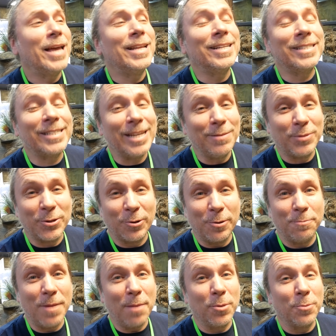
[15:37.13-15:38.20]
and it seemed to
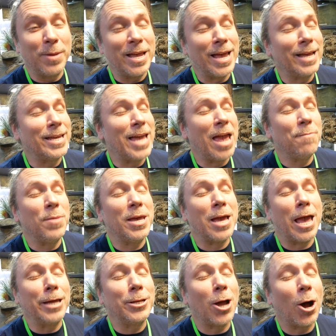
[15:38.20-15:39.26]
remember me and gave
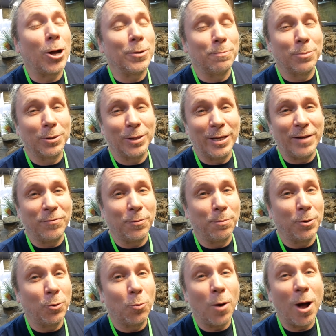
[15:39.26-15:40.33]
me an unbelievable